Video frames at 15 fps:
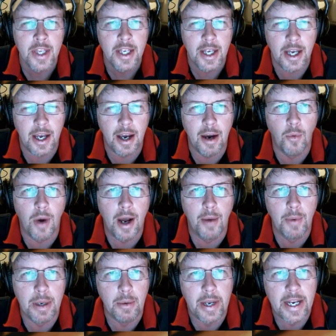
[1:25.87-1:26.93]
uh, while
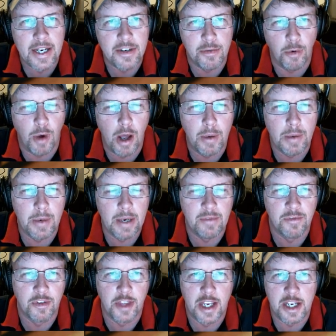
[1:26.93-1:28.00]
we wait, while we wait
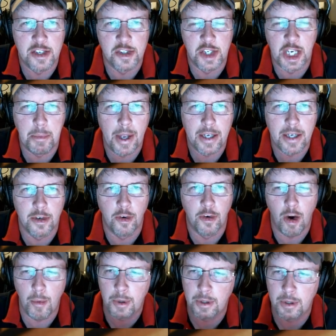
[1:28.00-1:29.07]
for things to get back to
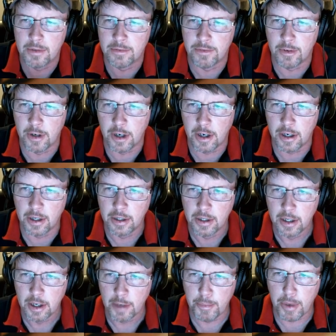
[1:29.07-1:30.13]
normal and for our
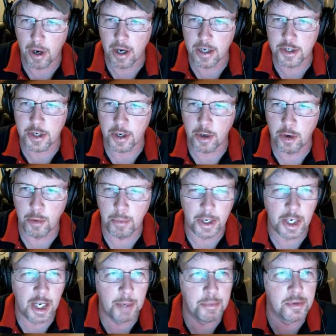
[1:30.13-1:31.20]
parks to
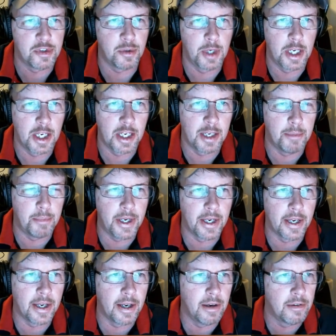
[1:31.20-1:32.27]
open up so we can get
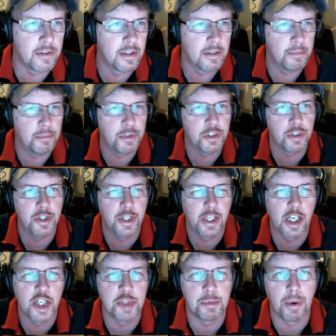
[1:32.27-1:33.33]
back out, I'm sure you
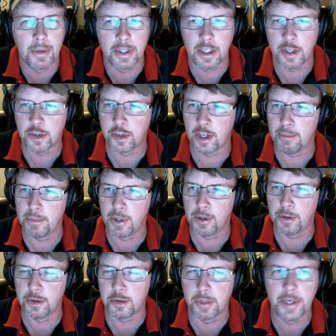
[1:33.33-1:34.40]
guys are probably in the same boat
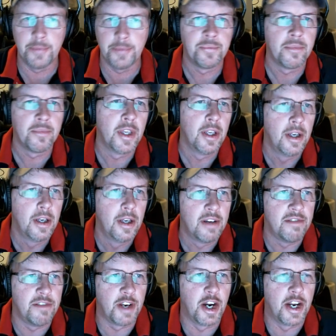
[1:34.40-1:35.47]
as me.
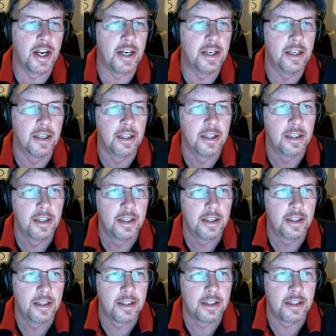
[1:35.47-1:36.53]
Figured I'd
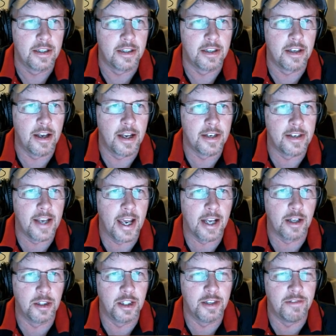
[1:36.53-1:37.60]

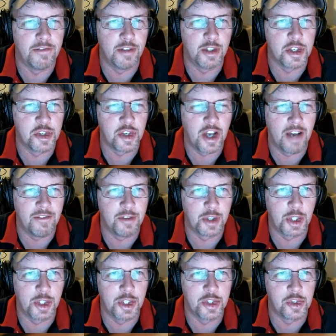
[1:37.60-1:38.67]
tackle a
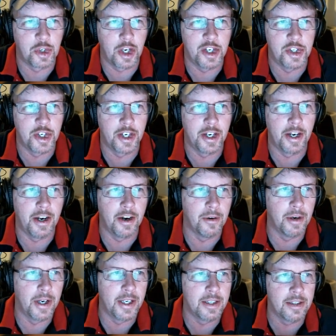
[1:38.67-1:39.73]
philosophical discussion here,
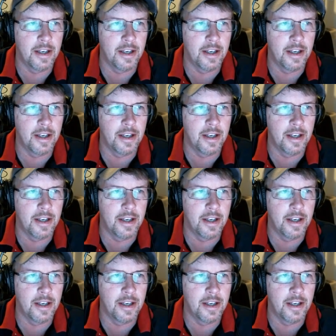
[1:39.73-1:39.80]
right?